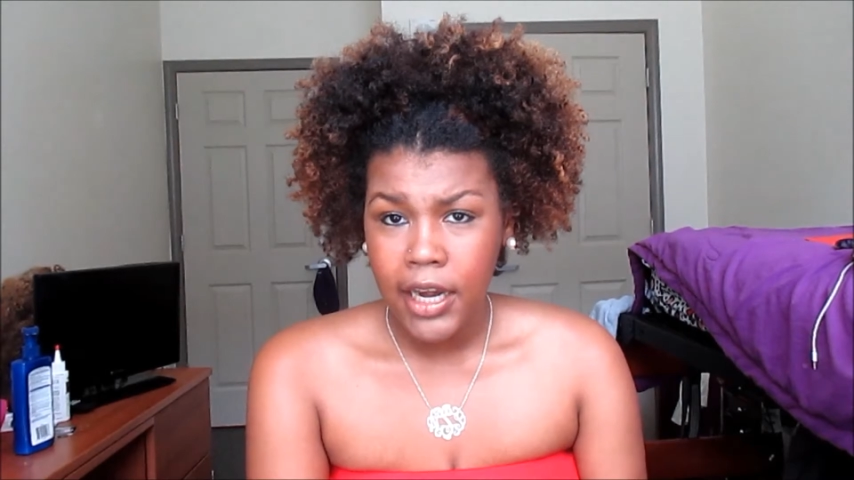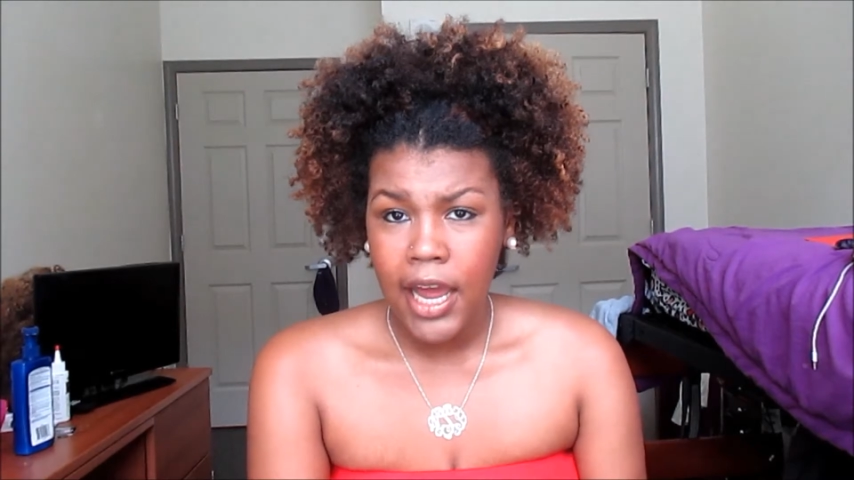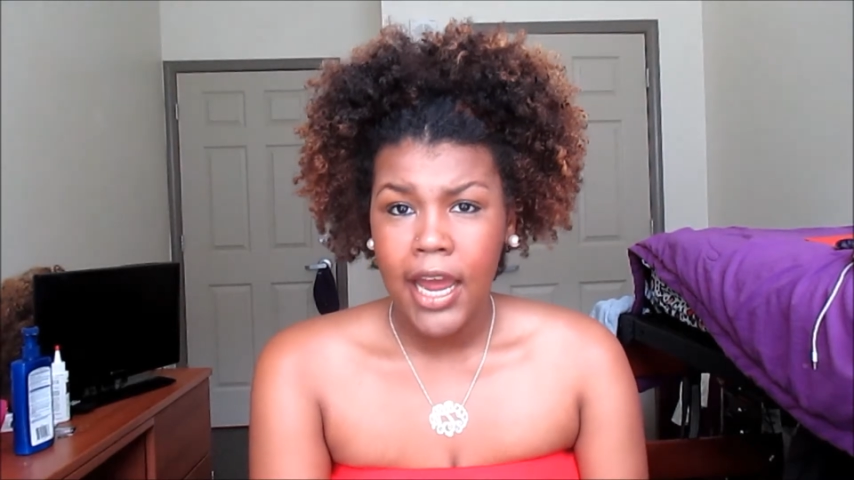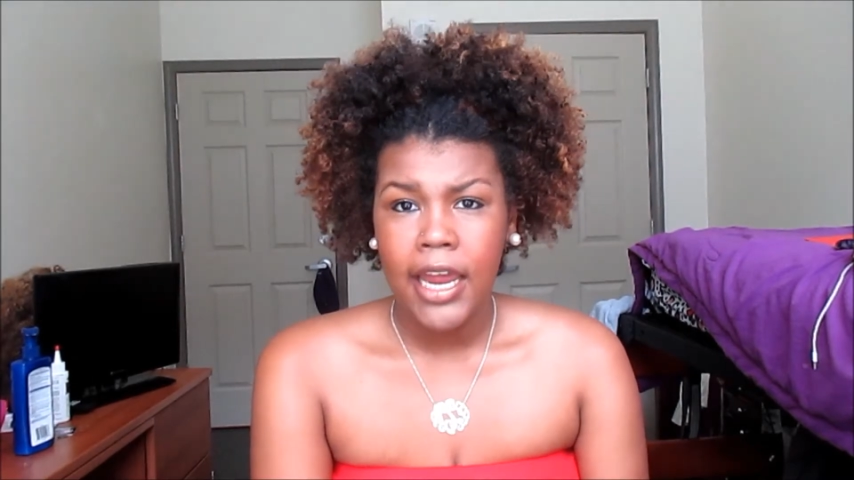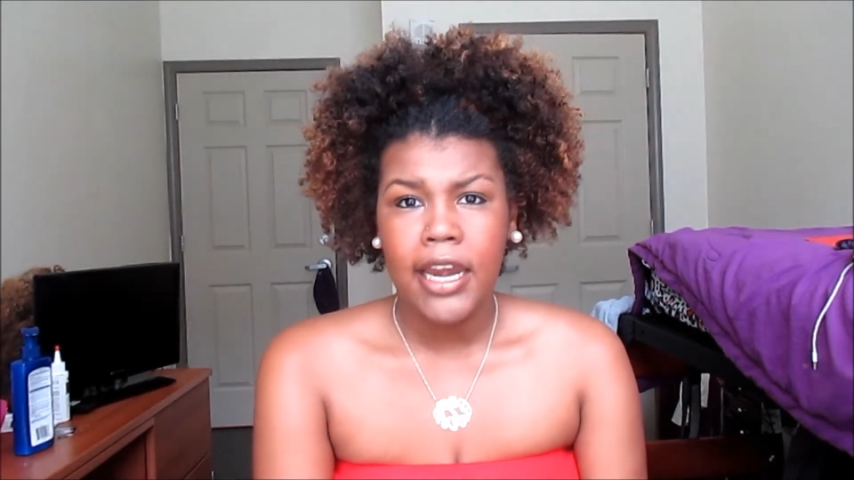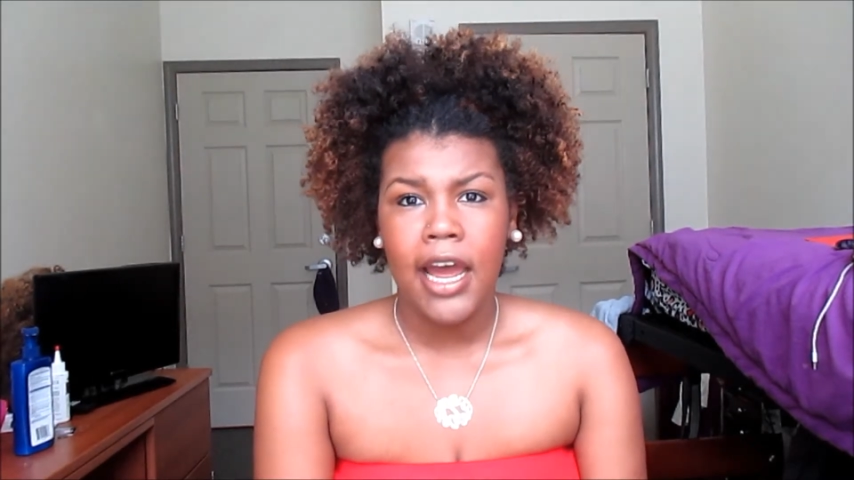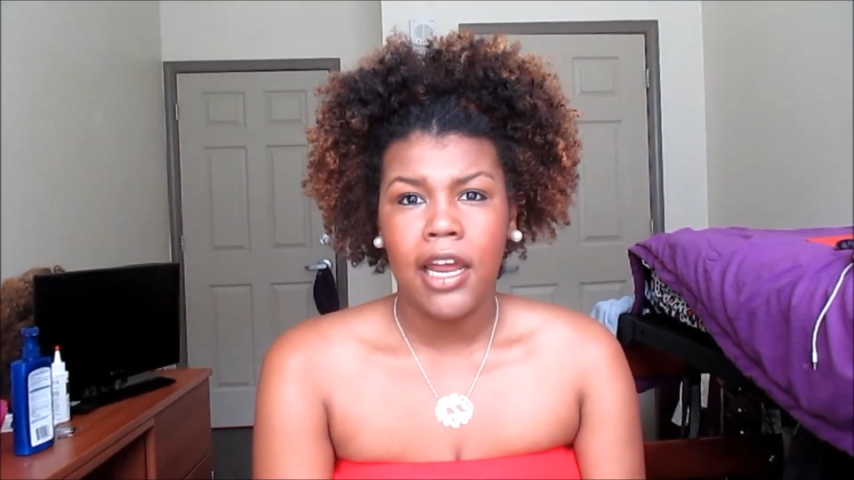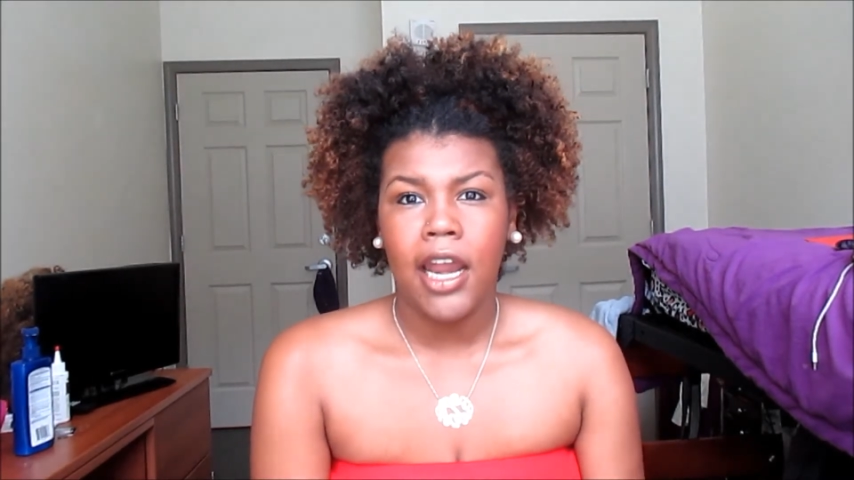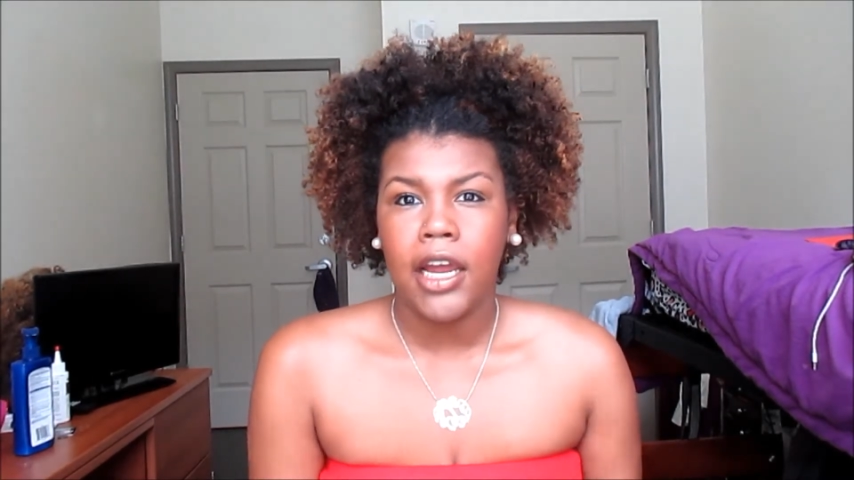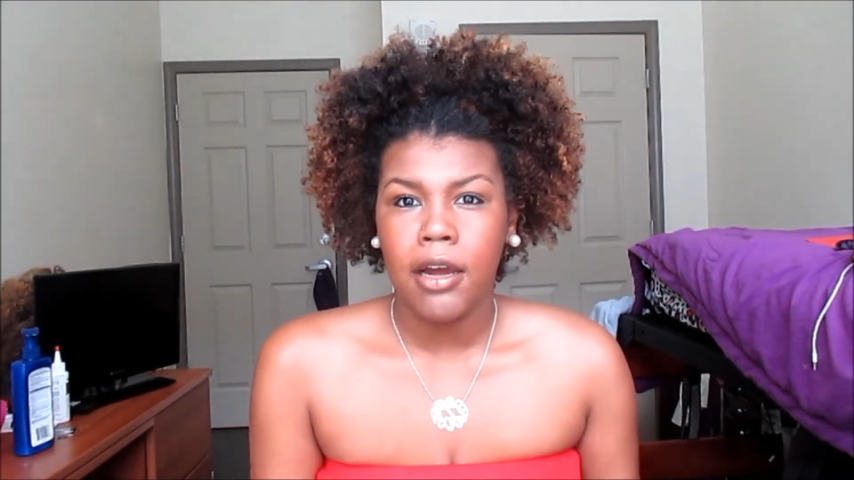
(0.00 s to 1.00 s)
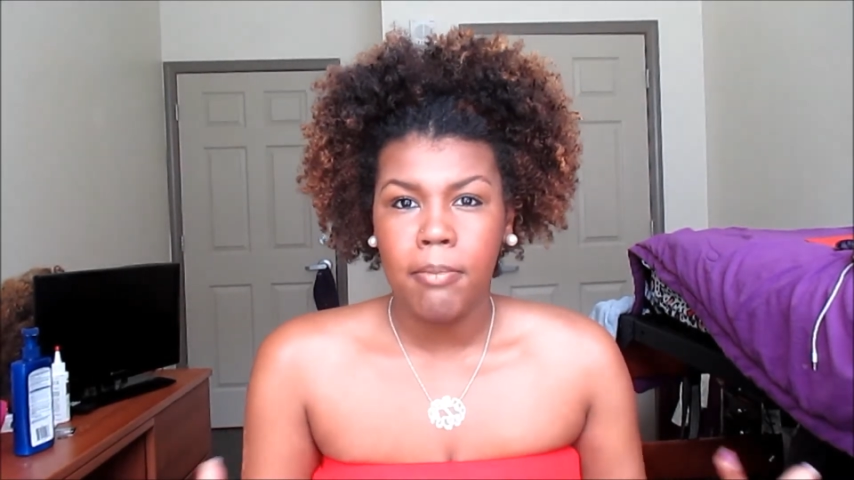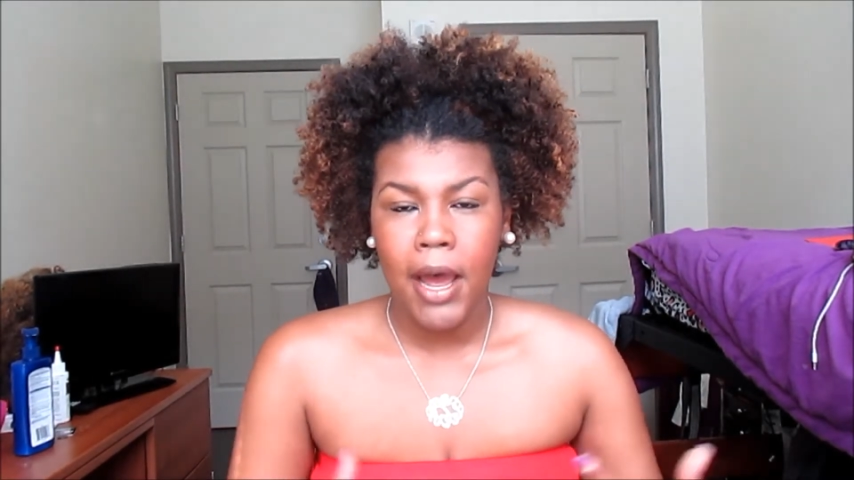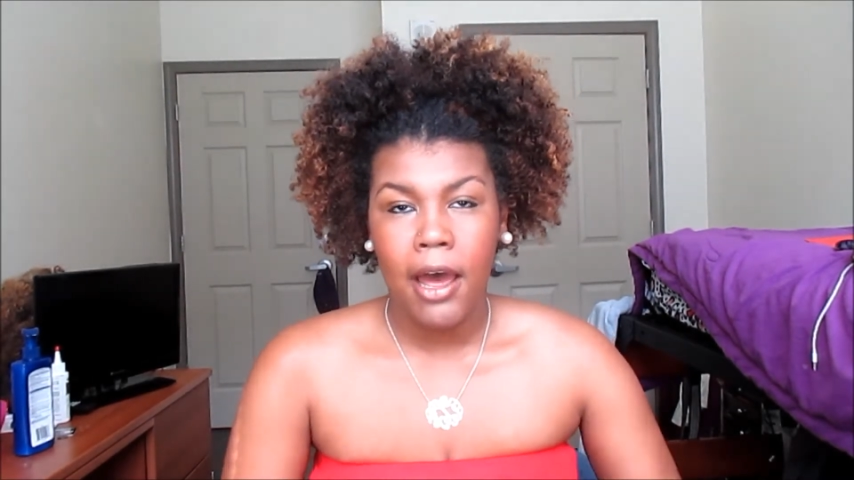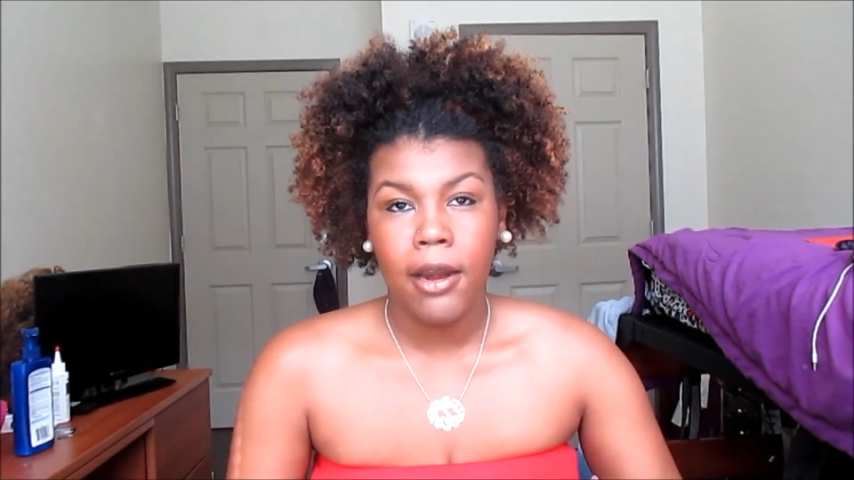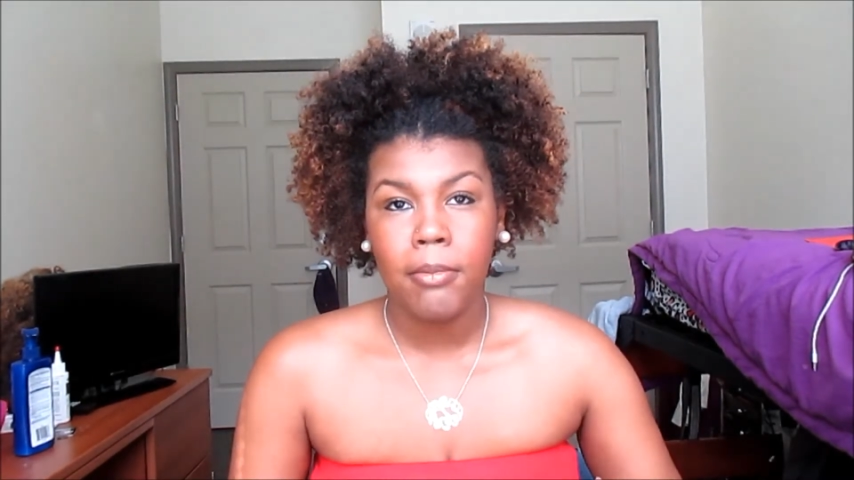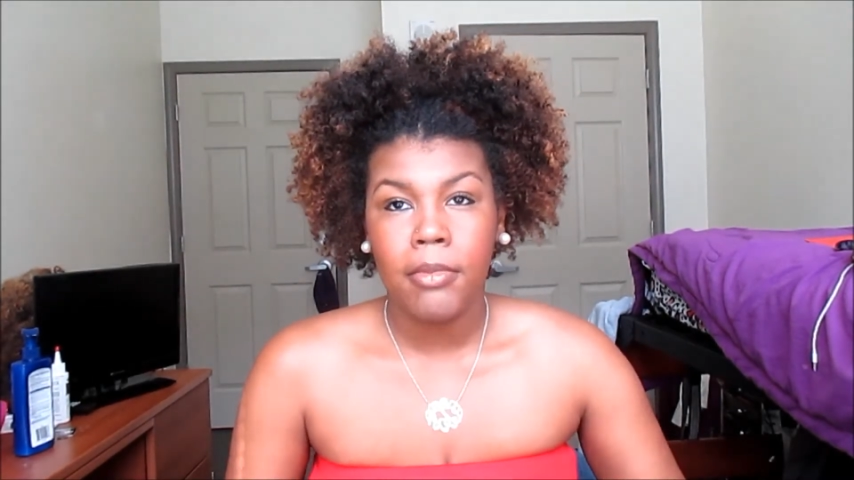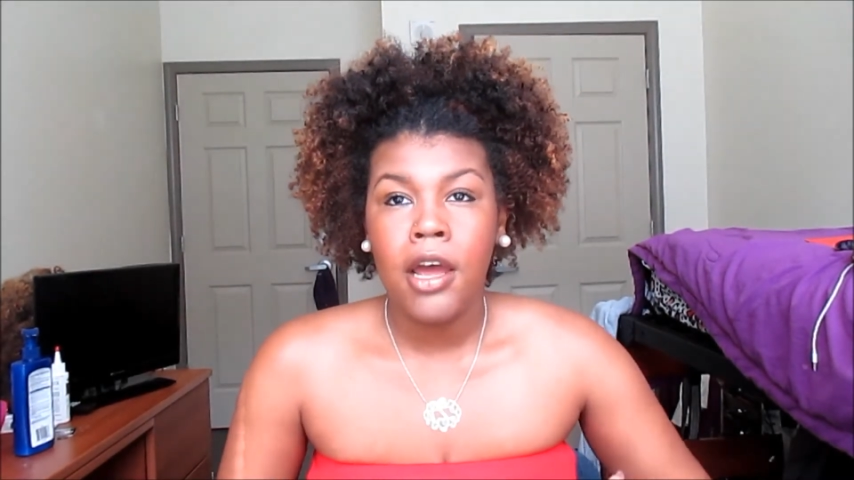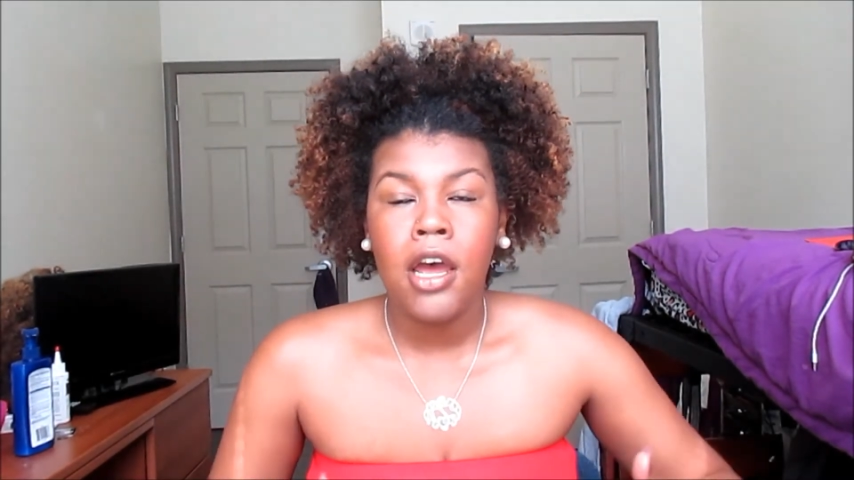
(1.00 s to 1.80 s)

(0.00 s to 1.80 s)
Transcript: lot and not like combine them